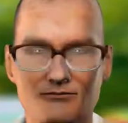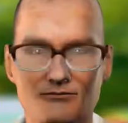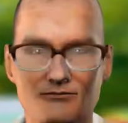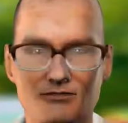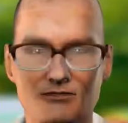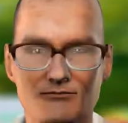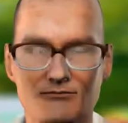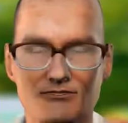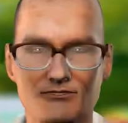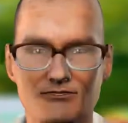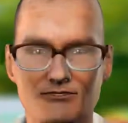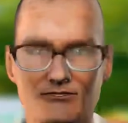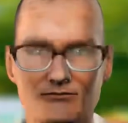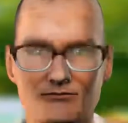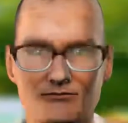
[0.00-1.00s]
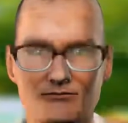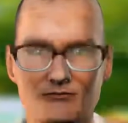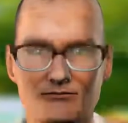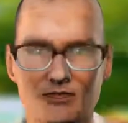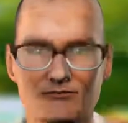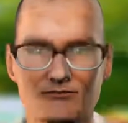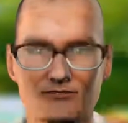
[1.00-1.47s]
about the Prophet
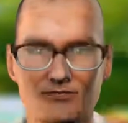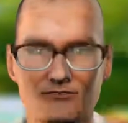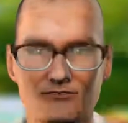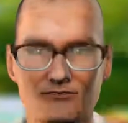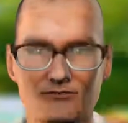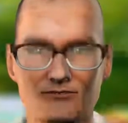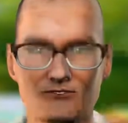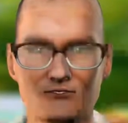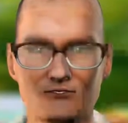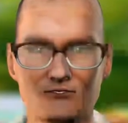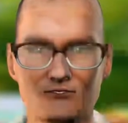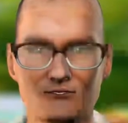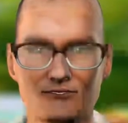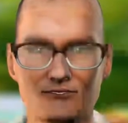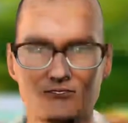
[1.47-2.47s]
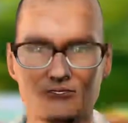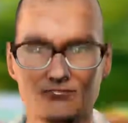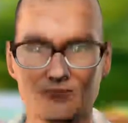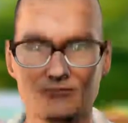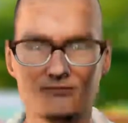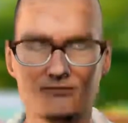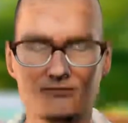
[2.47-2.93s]
Muhammad. Now, being opponents of
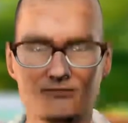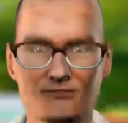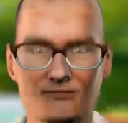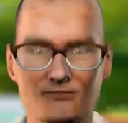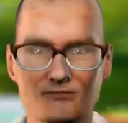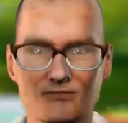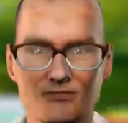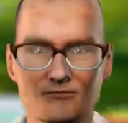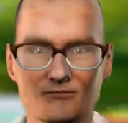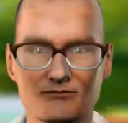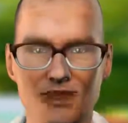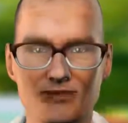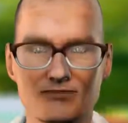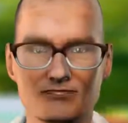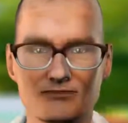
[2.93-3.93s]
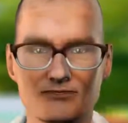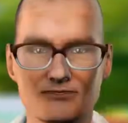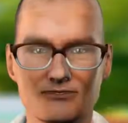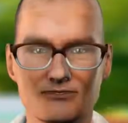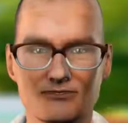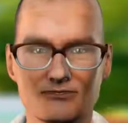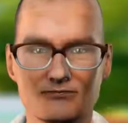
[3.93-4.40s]
Islam, of course, they are not
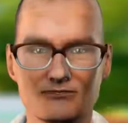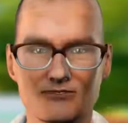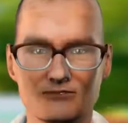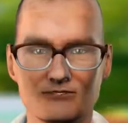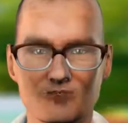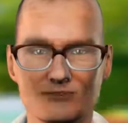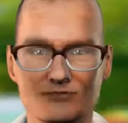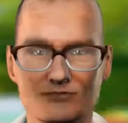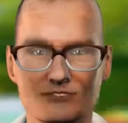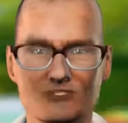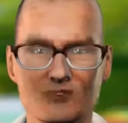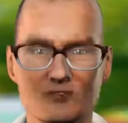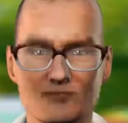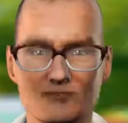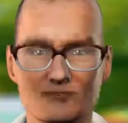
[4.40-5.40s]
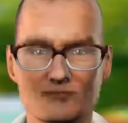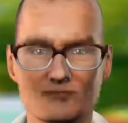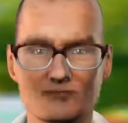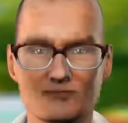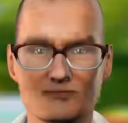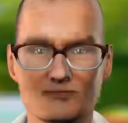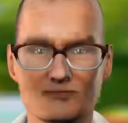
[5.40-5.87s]
prepared to accept
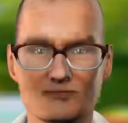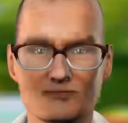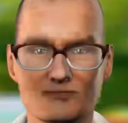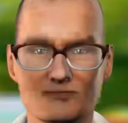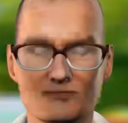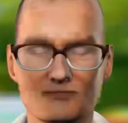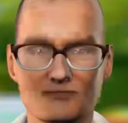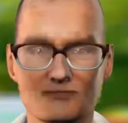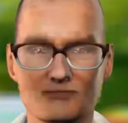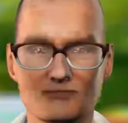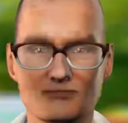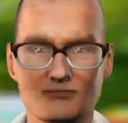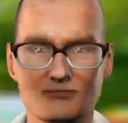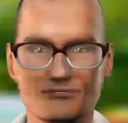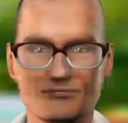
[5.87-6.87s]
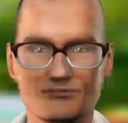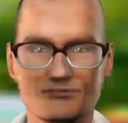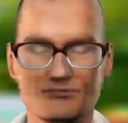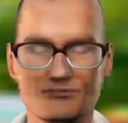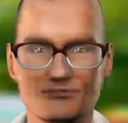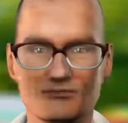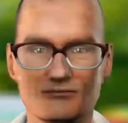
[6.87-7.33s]
the third
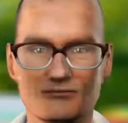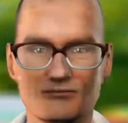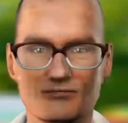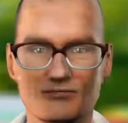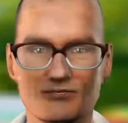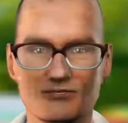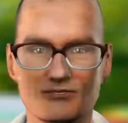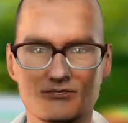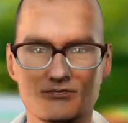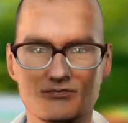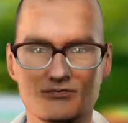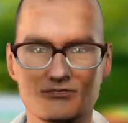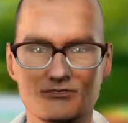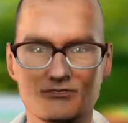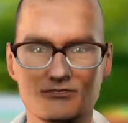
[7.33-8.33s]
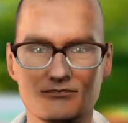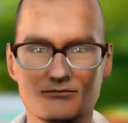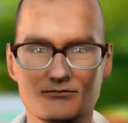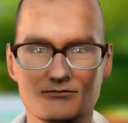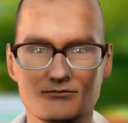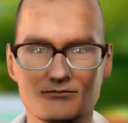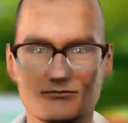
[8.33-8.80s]
alternative, that
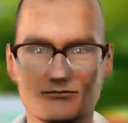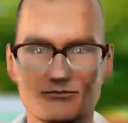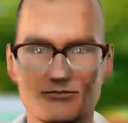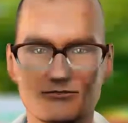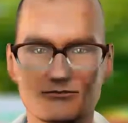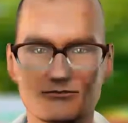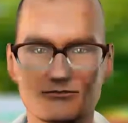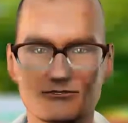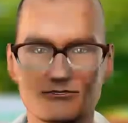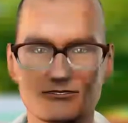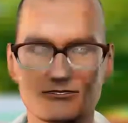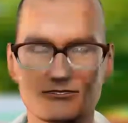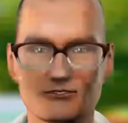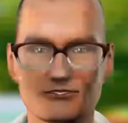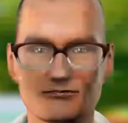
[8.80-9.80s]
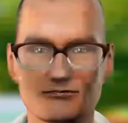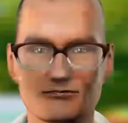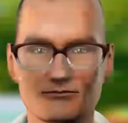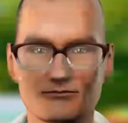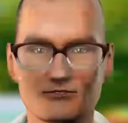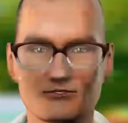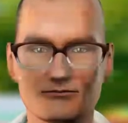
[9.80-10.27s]
Muhammad, may God's
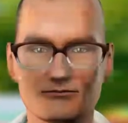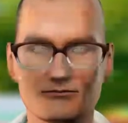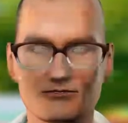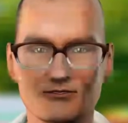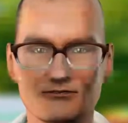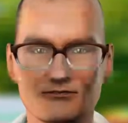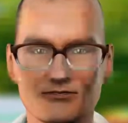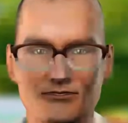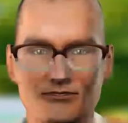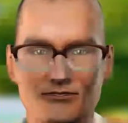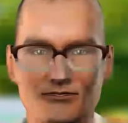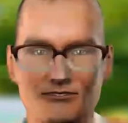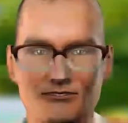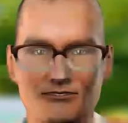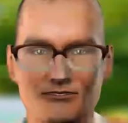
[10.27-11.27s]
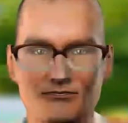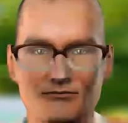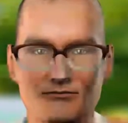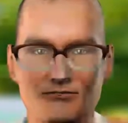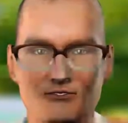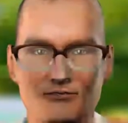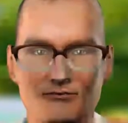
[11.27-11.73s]
peace and blessings be upon him,
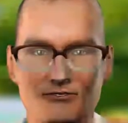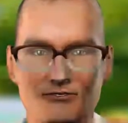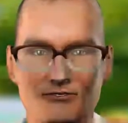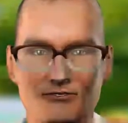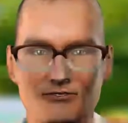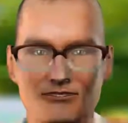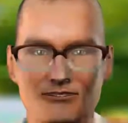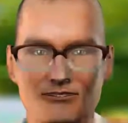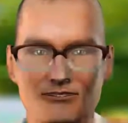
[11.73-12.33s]
was a prophet.